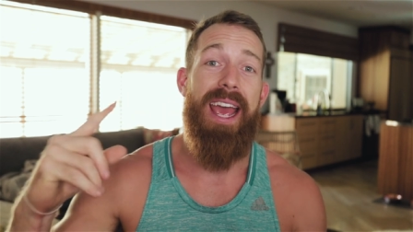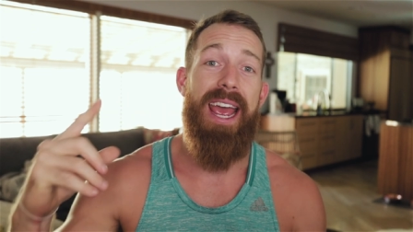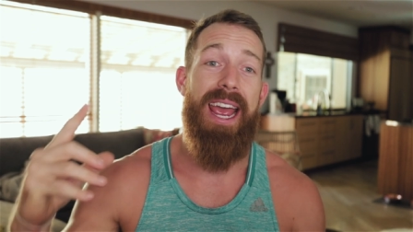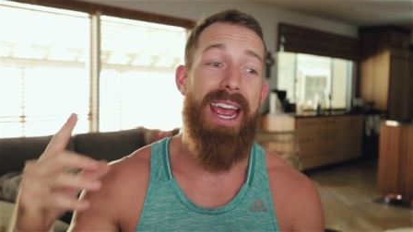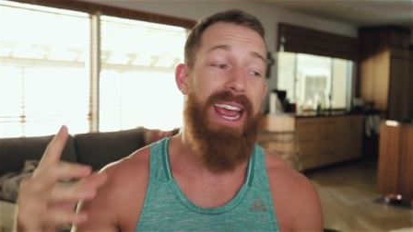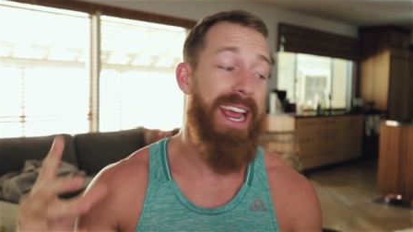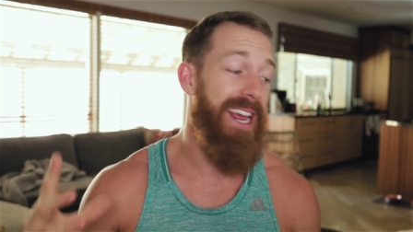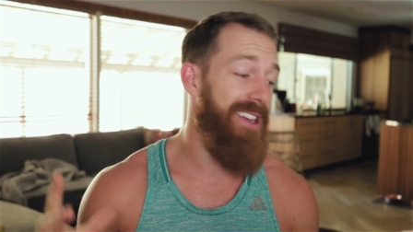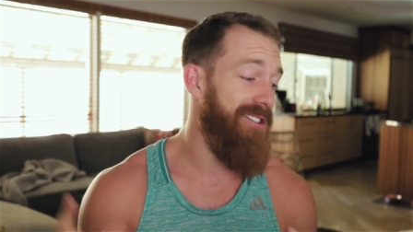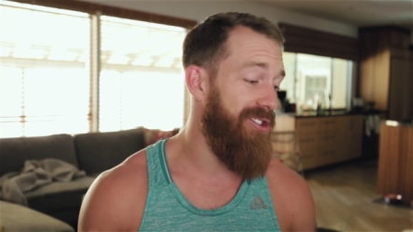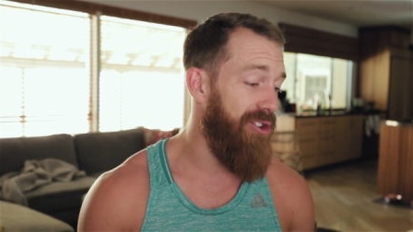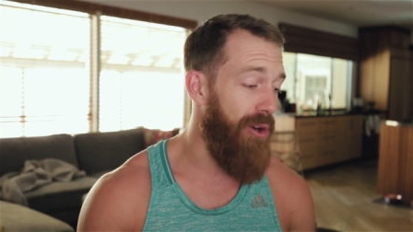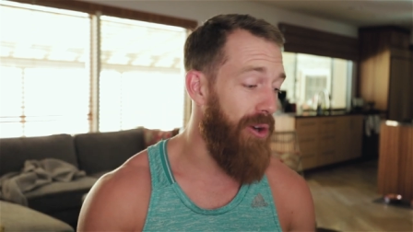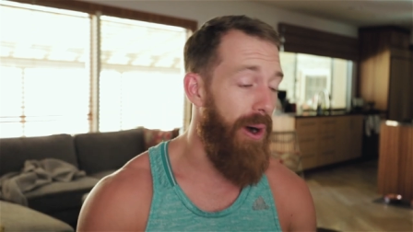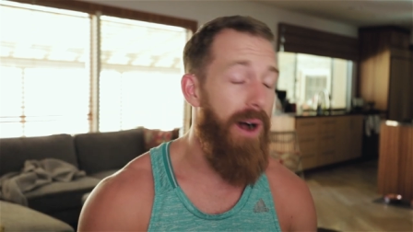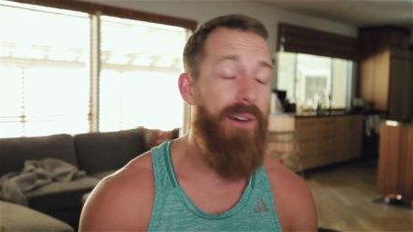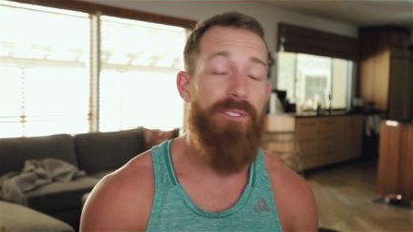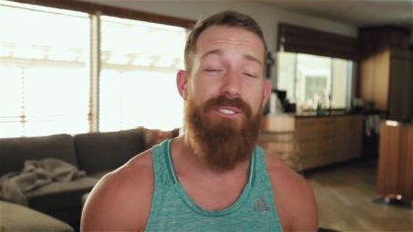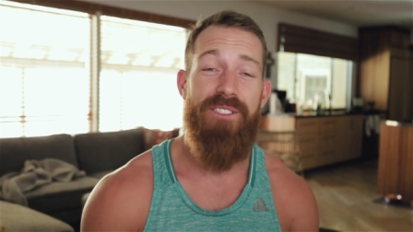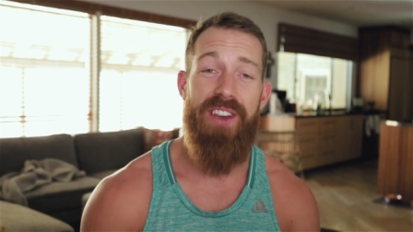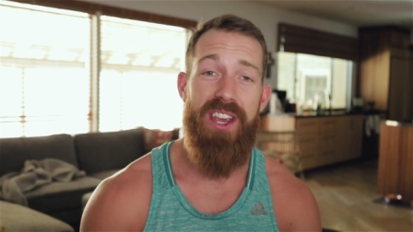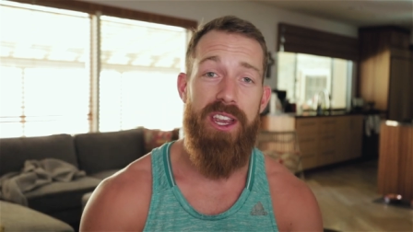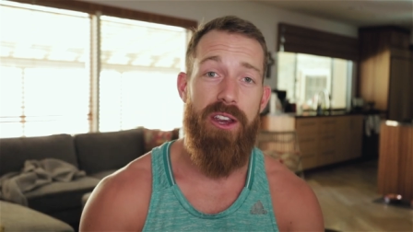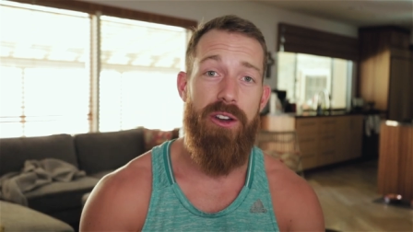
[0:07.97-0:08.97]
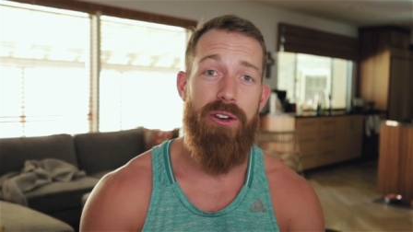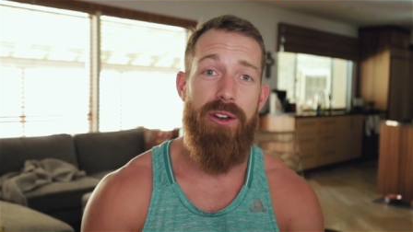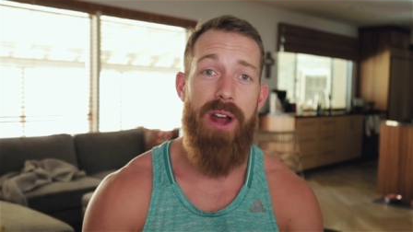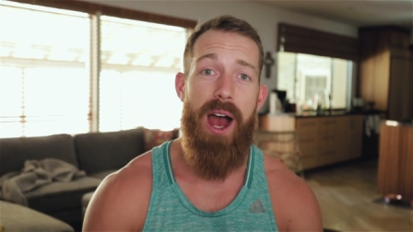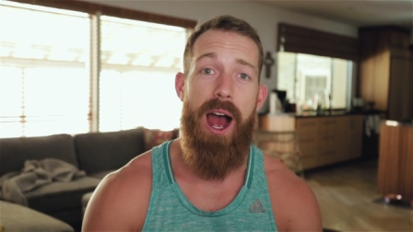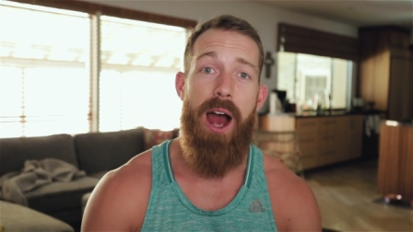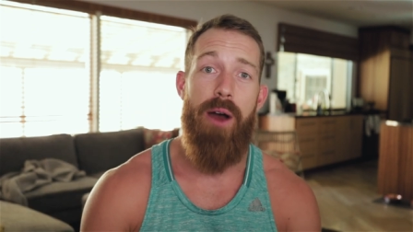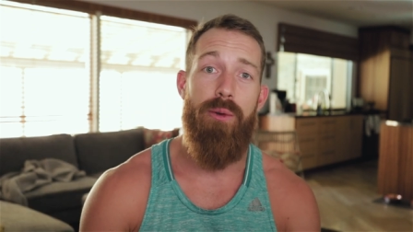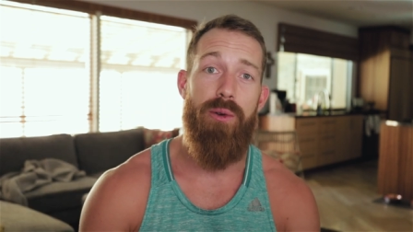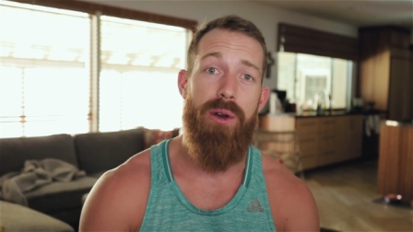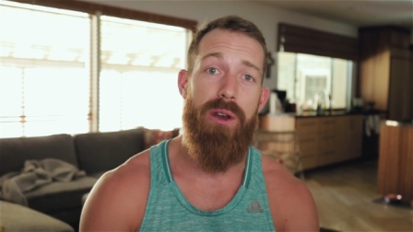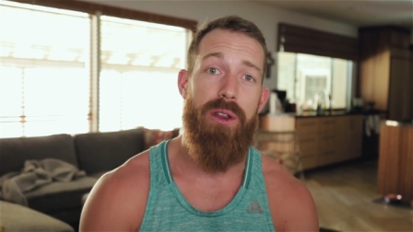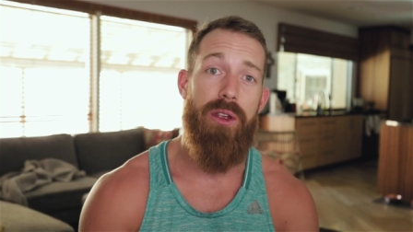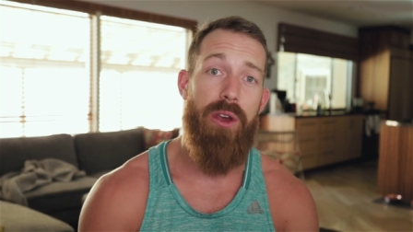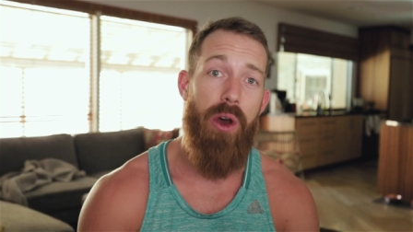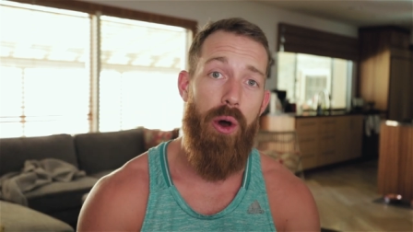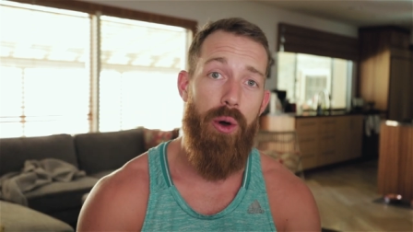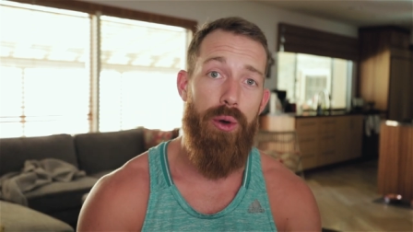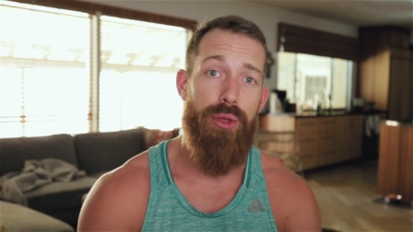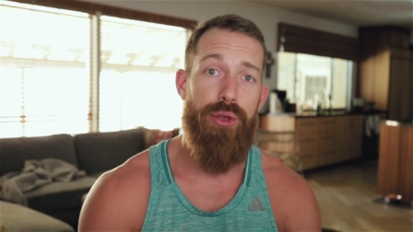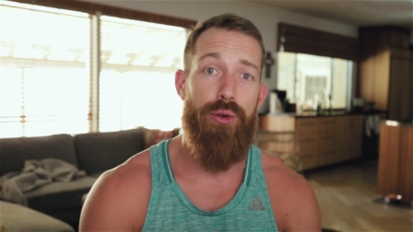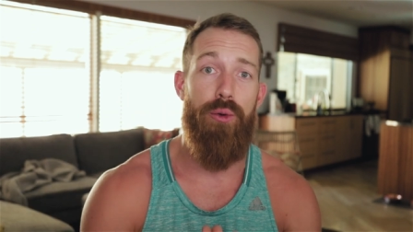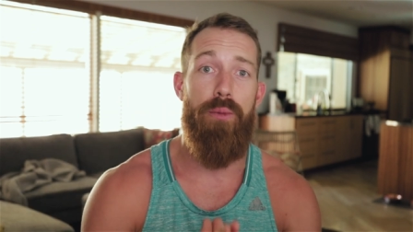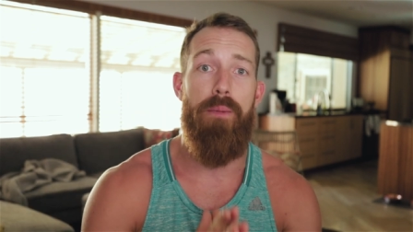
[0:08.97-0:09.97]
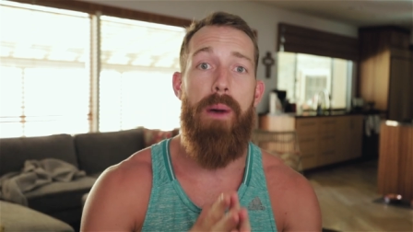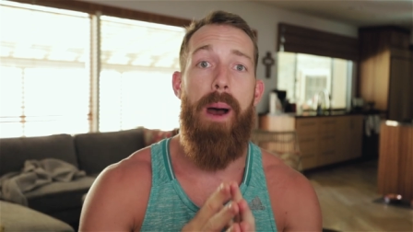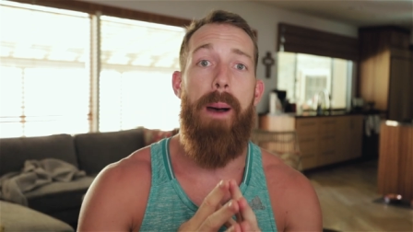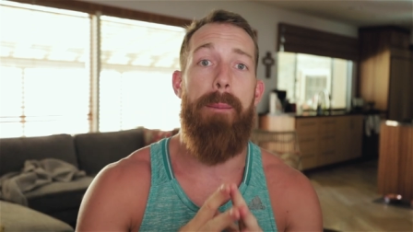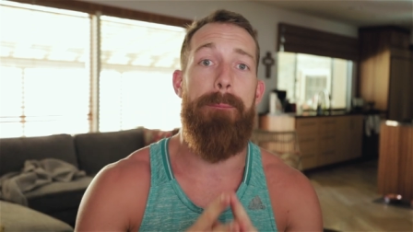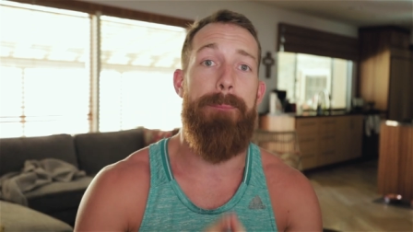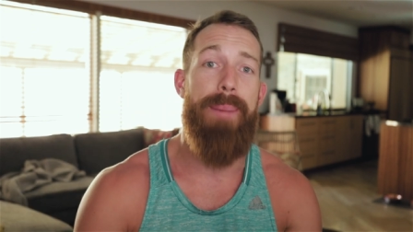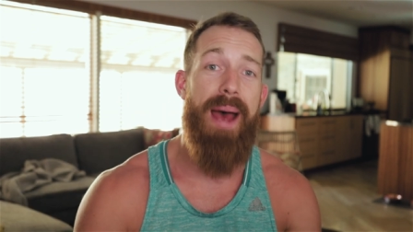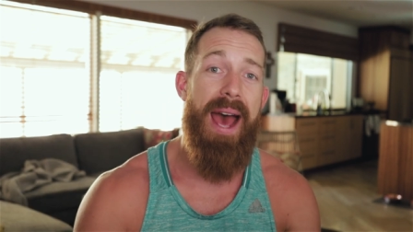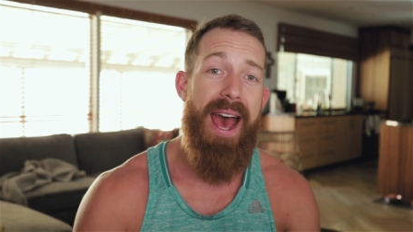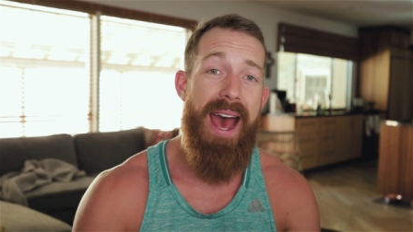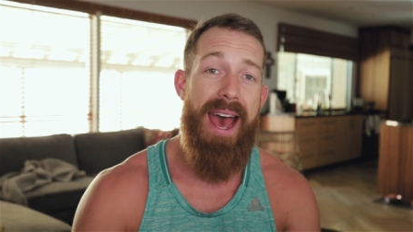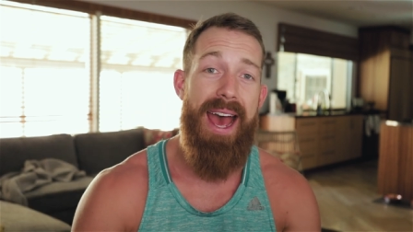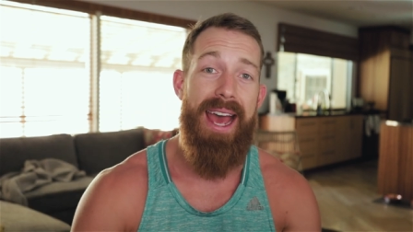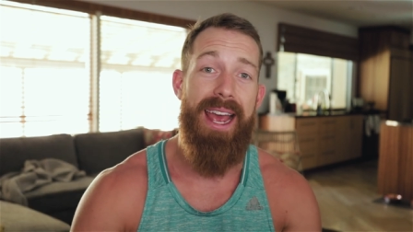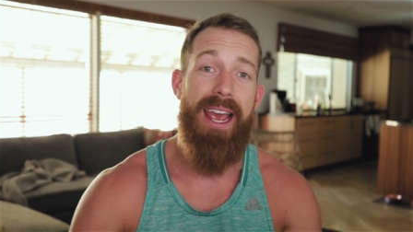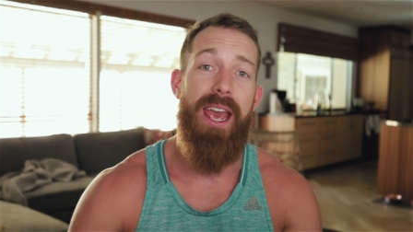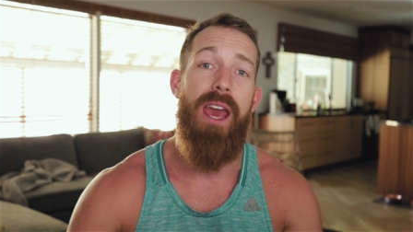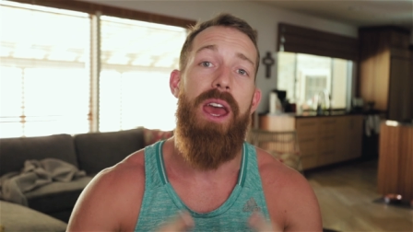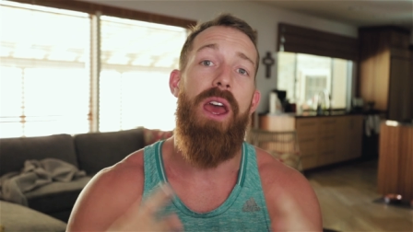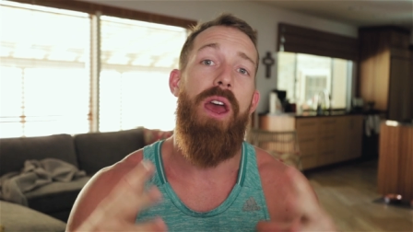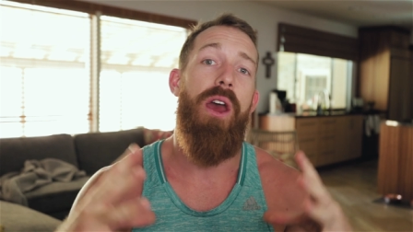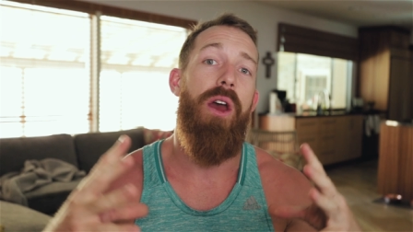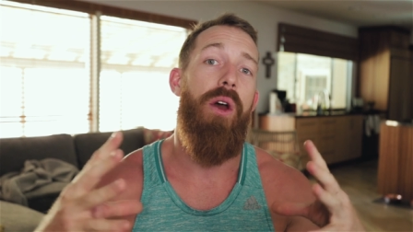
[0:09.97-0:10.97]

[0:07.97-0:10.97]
and so I figured I would go through my bag,